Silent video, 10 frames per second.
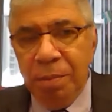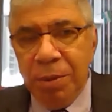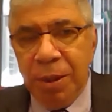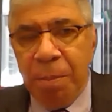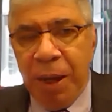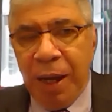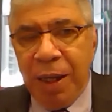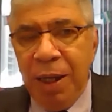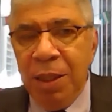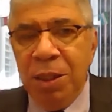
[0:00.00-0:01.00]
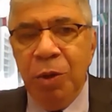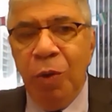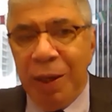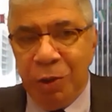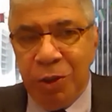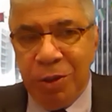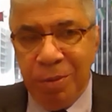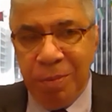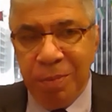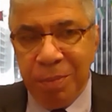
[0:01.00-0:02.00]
some bank in the US.